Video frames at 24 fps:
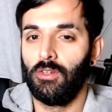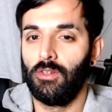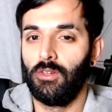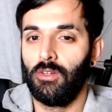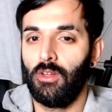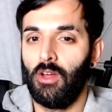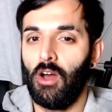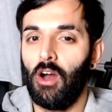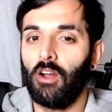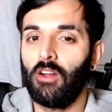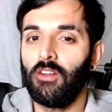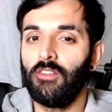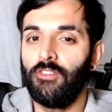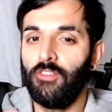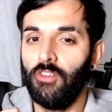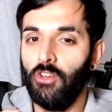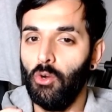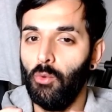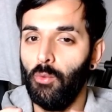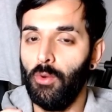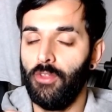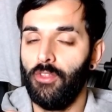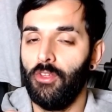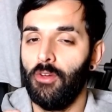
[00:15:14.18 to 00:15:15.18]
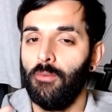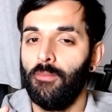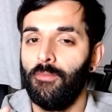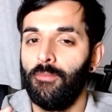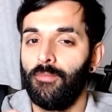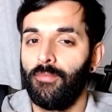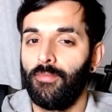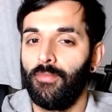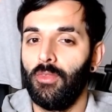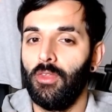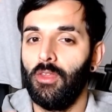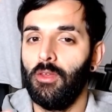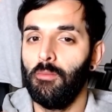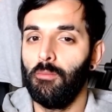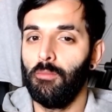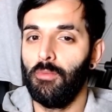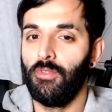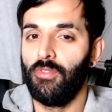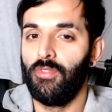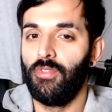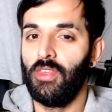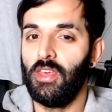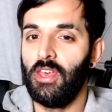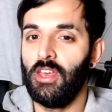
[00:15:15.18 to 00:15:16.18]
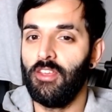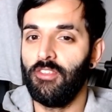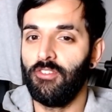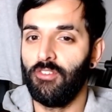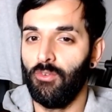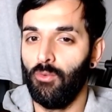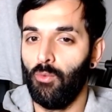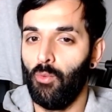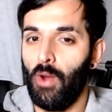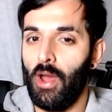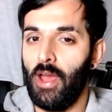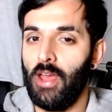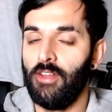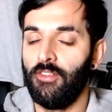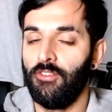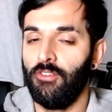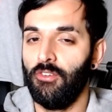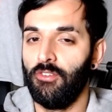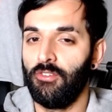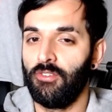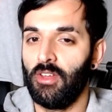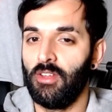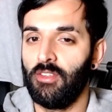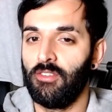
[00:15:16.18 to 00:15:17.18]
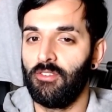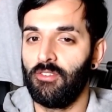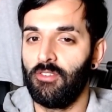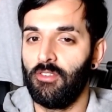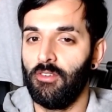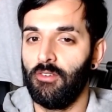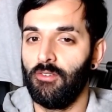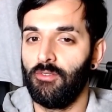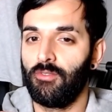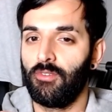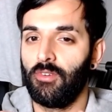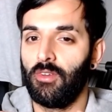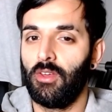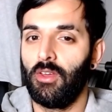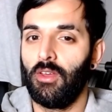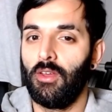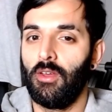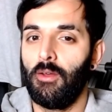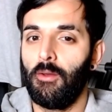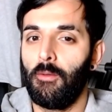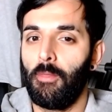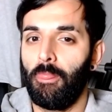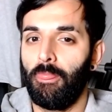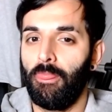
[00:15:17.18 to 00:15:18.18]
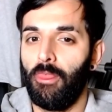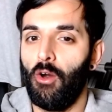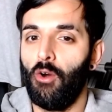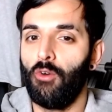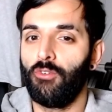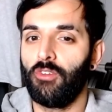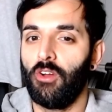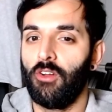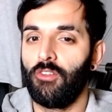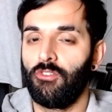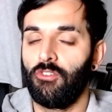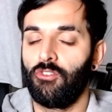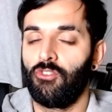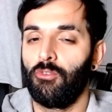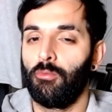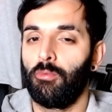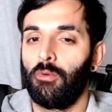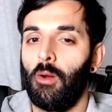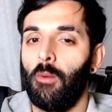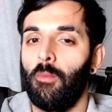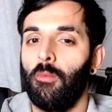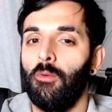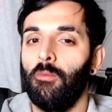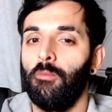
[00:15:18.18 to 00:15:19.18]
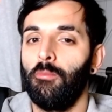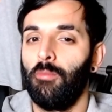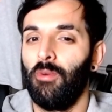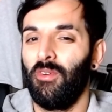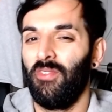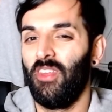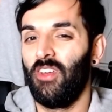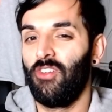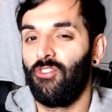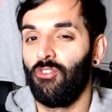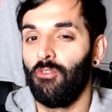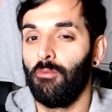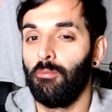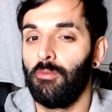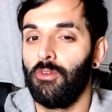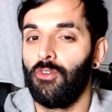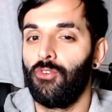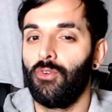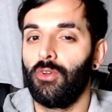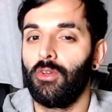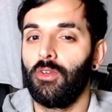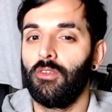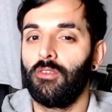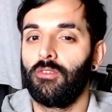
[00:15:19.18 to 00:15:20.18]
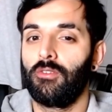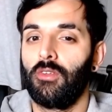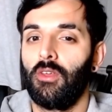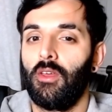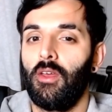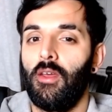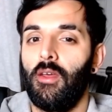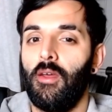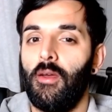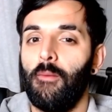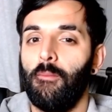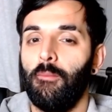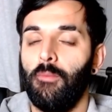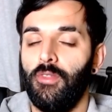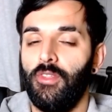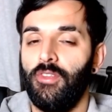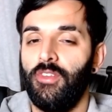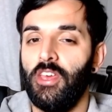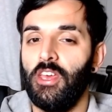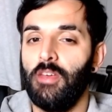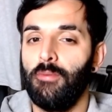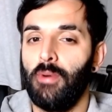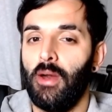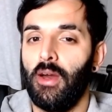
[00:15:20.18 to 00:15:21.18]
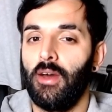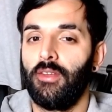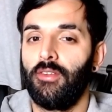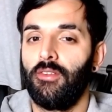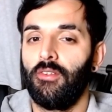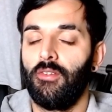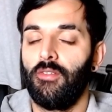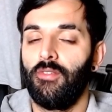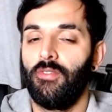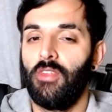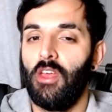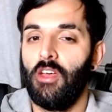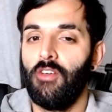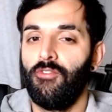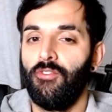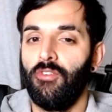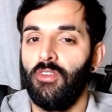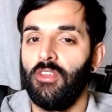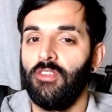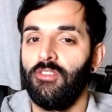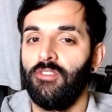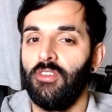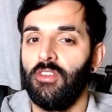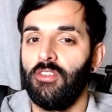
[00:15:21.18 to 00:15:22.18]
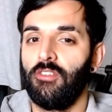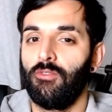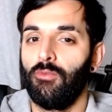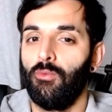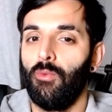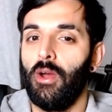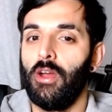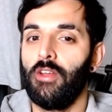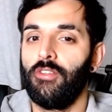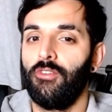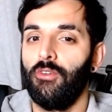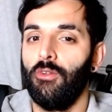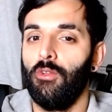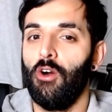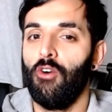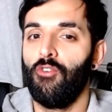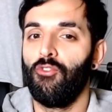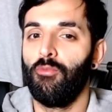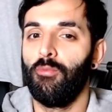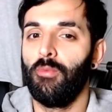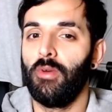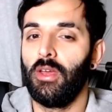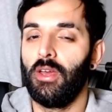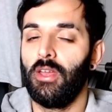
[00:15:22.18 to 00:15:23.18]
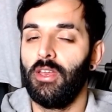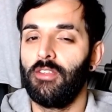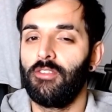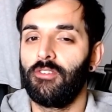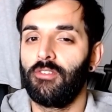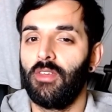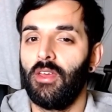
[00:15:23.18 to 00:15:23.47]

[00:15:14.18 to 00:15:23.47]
I can deal with them, but these are way too sensitive. Those aren't such a problem, but they shouldn't be triggers. But the D-pad definitely sits way too low for me, and it's